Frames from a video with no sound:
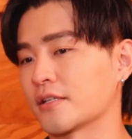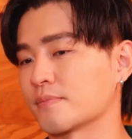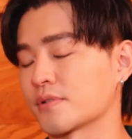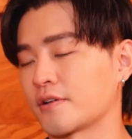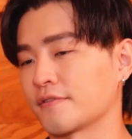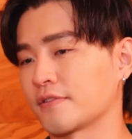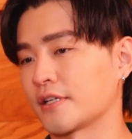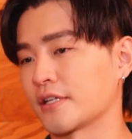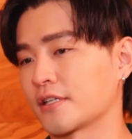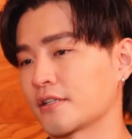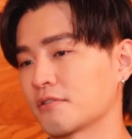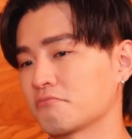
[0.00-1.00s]
terms of
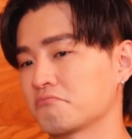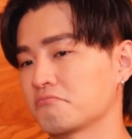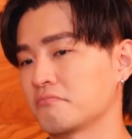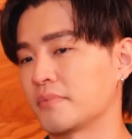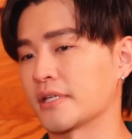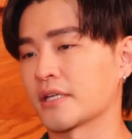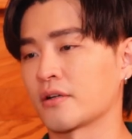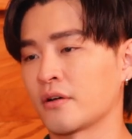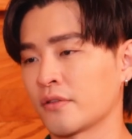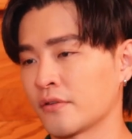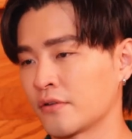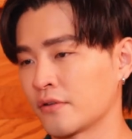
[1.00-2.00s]
like being an
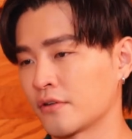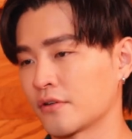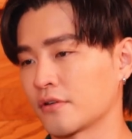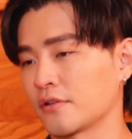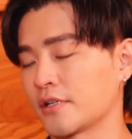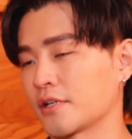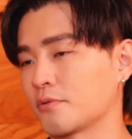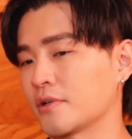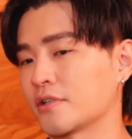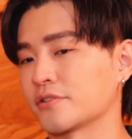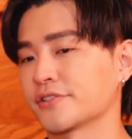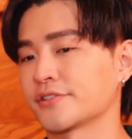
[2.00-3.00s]
author or like
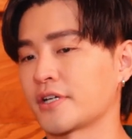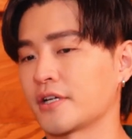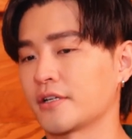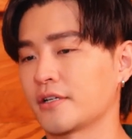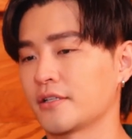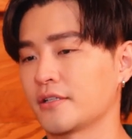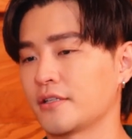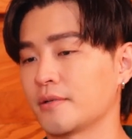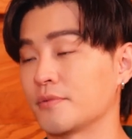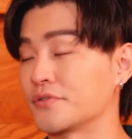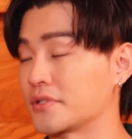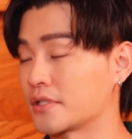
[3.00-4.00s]
wanted to start their
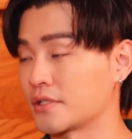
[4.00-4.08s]
music